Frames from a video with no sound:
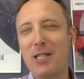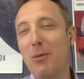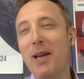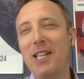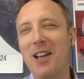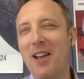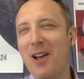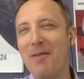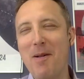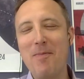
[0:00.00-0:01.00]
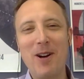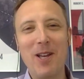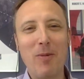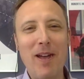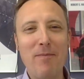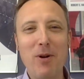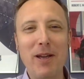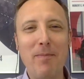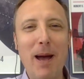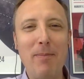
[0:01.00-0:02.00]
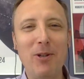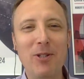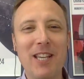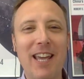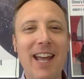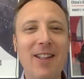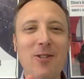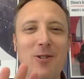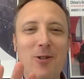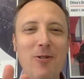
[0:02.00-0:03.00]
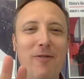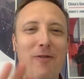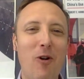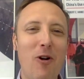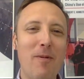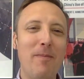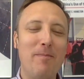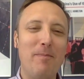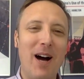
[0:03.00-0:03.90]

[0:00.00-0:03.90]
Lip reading: That's the best I could come up with. We have brilliant pebbles in new form